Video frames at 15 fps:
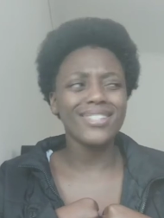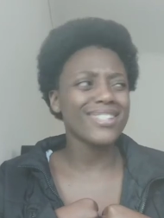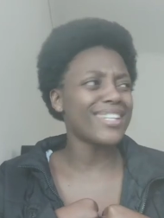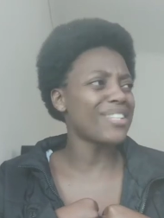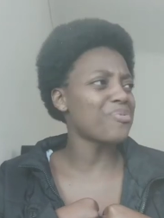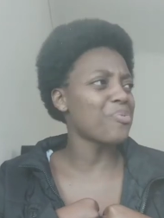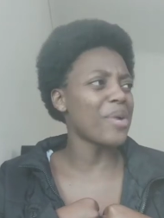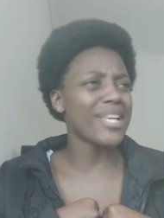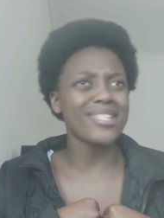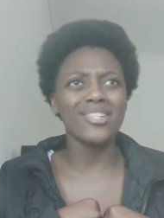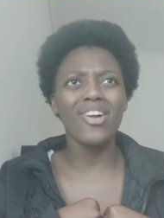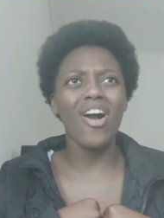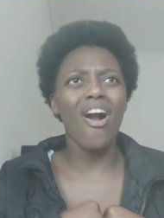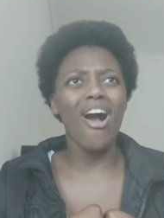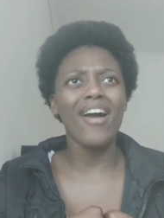It
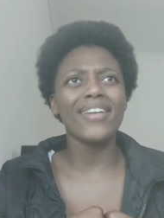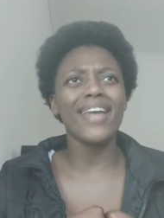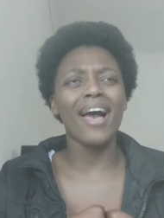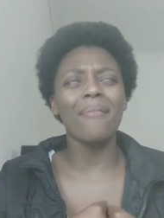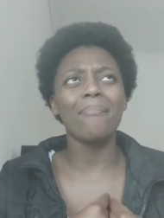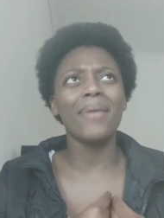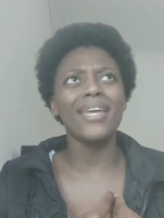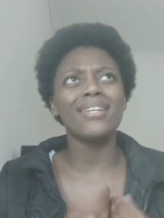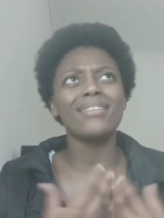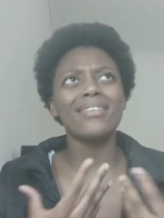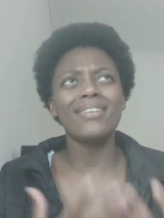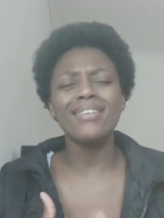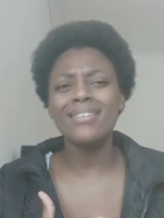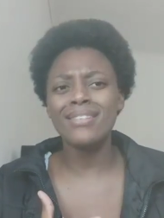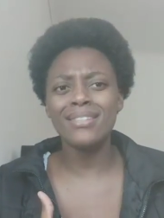wasn't hard. I made it
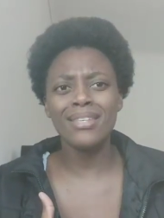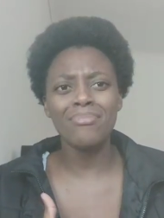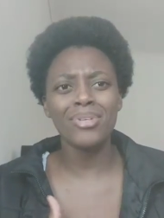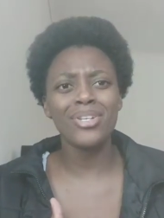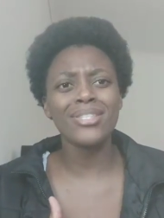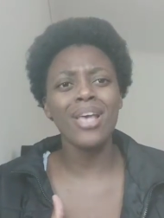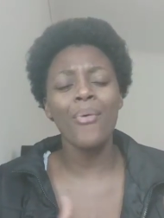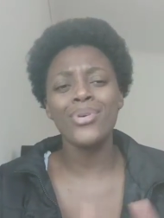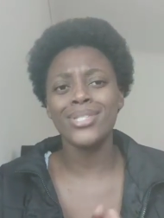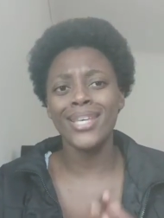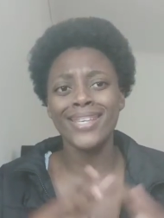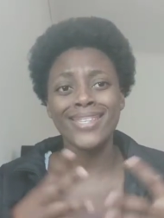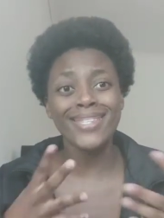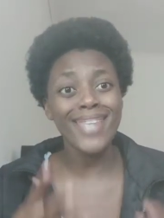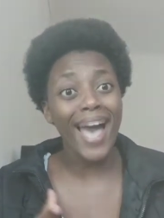easy because I was
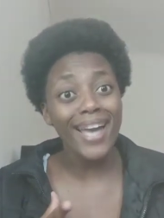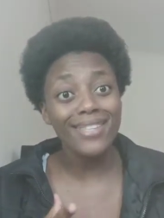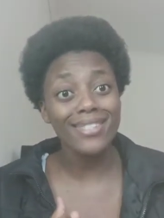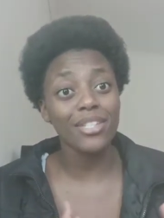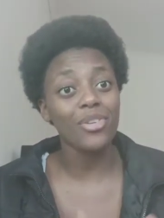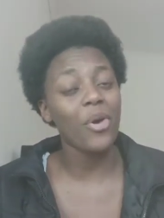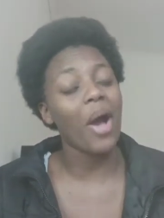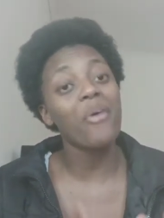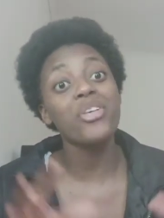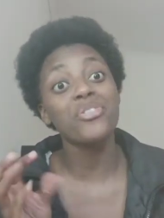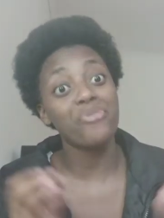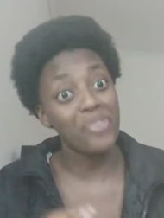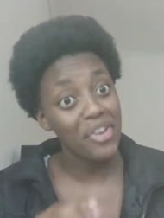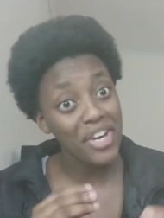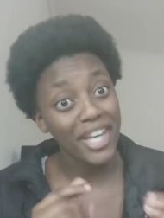excited. Yo, I was
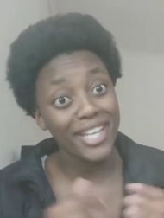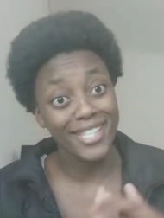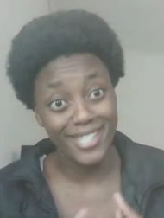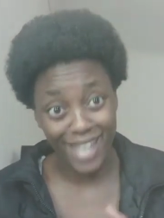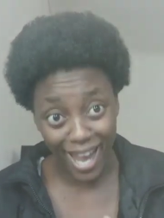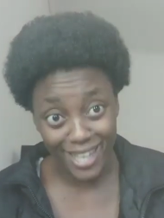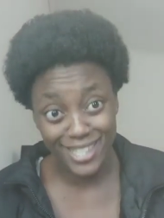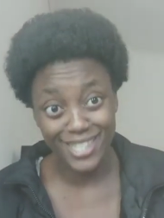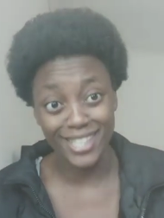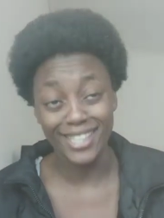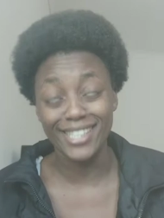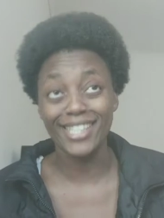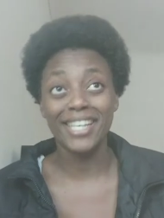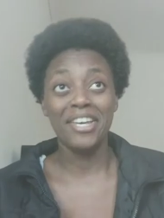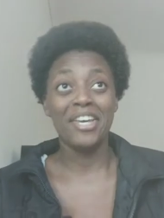very
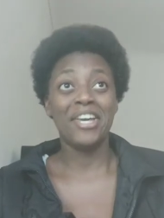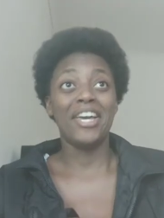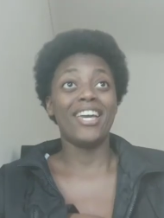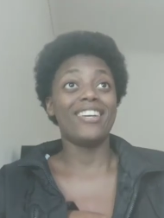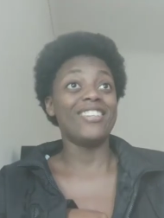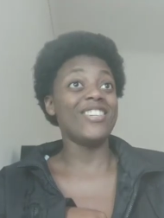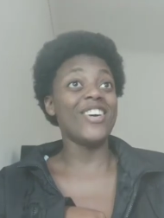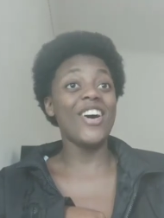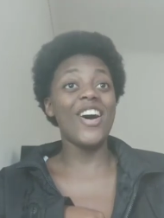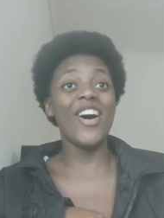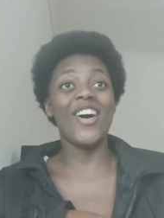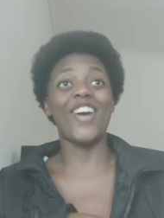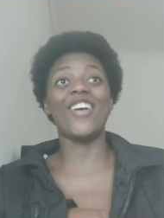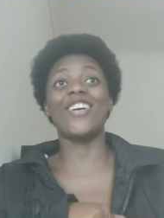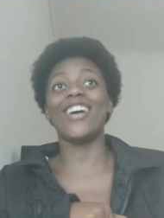excited. Yo,
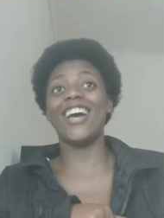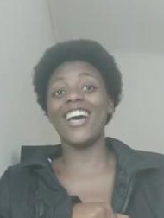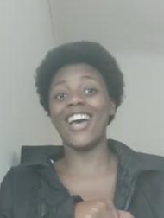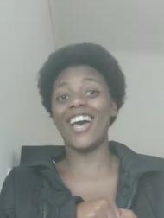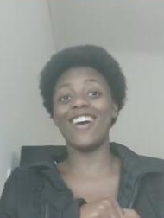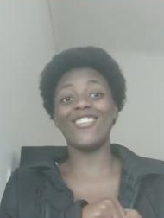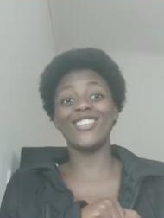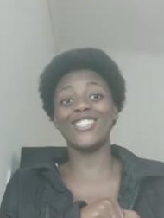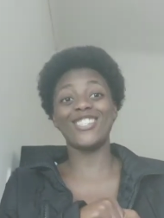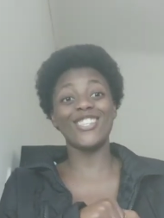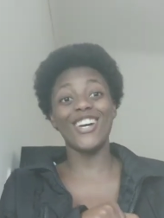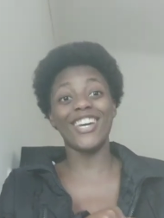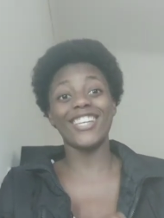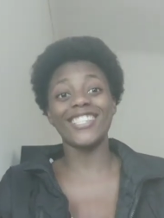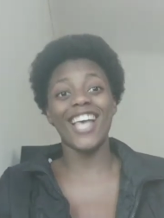I was so
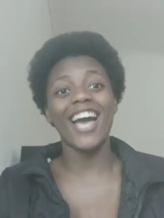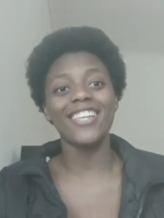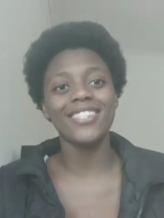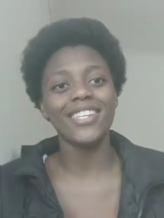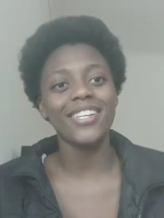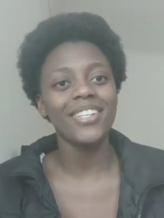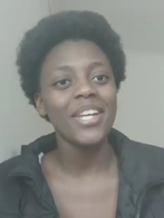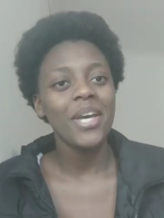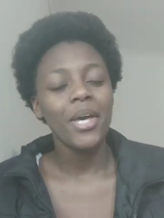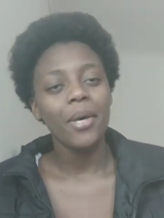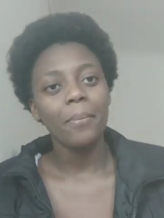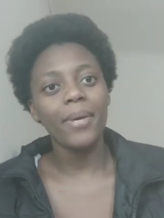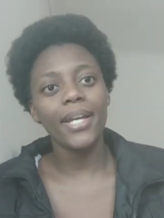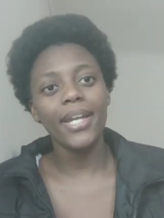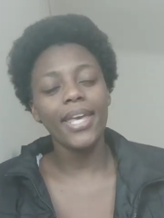excited.
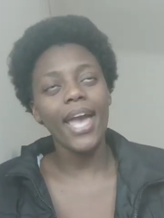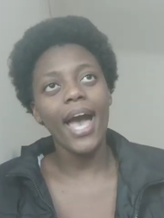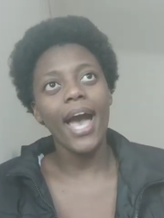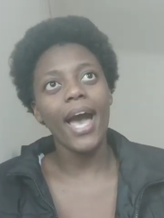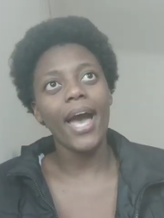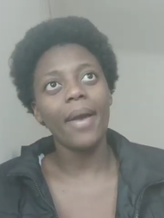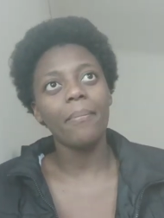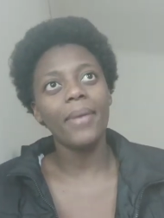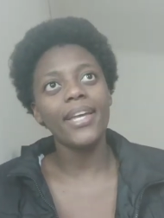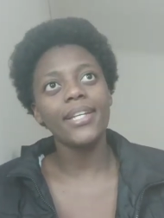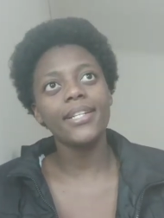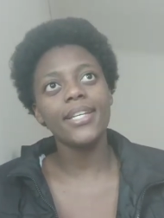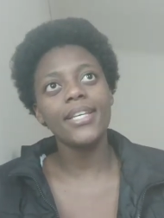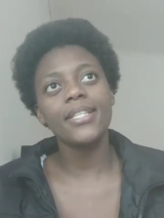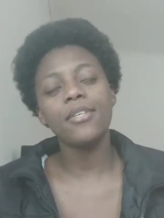But yeah, I made
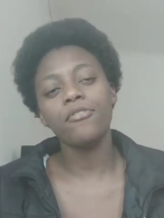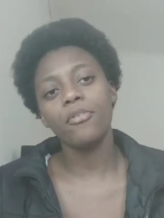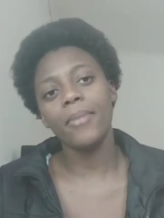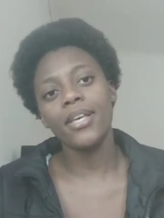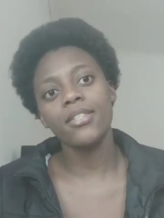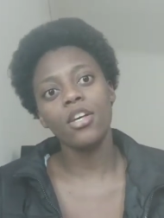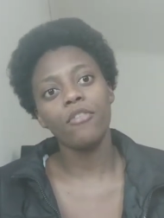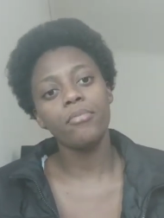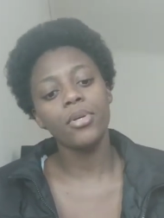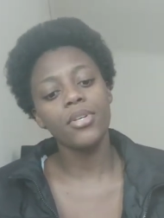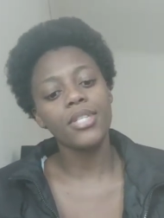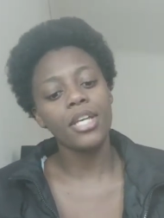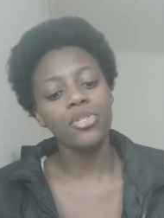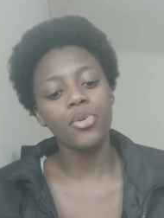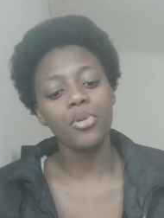it easy for myself
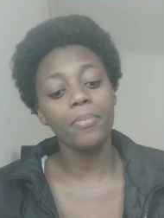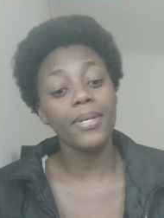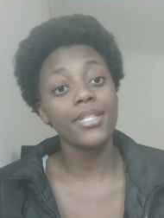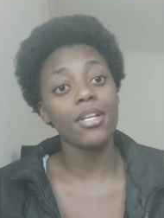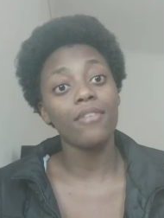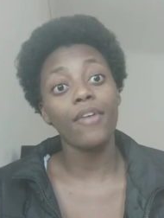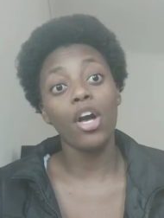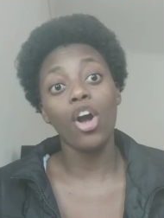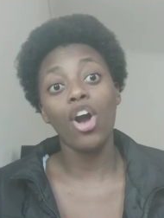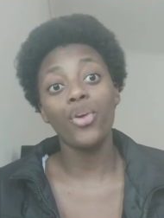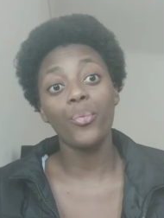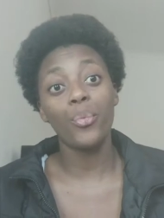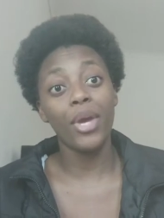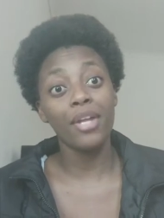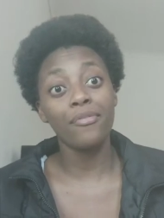because I told myself I
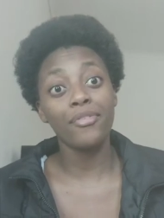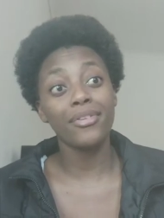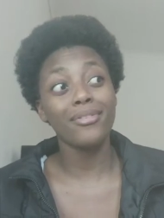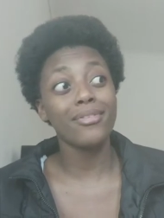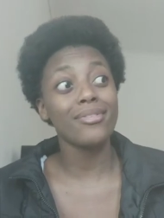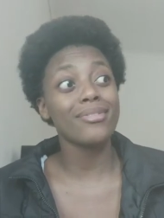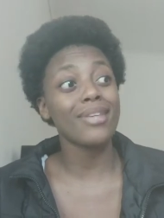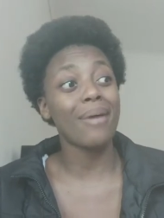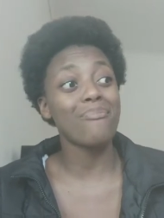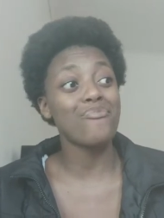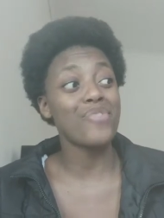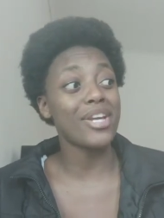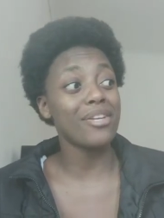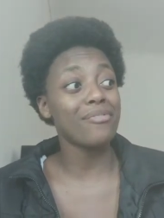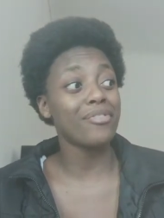can't wait for this, I'm
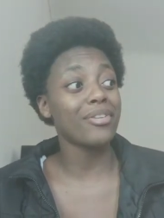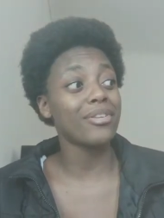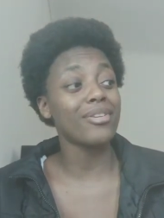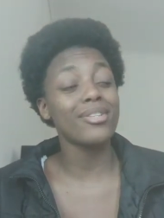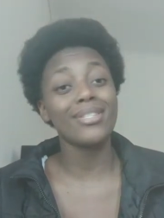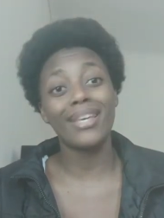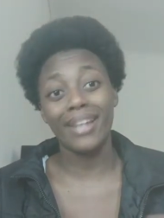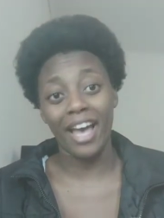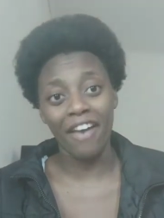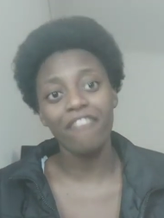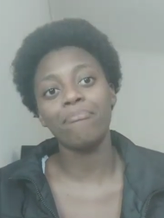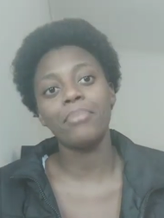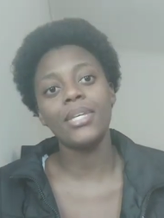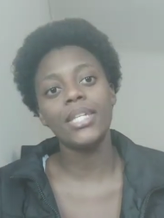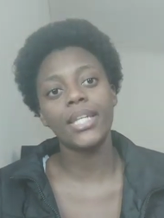ready for this, and
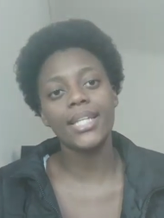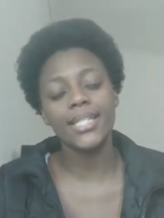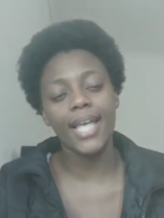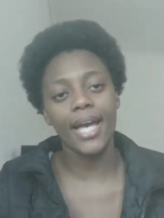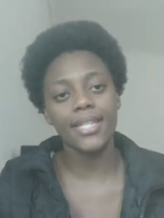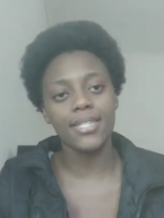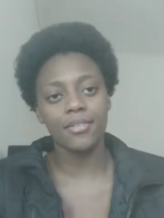I've been excited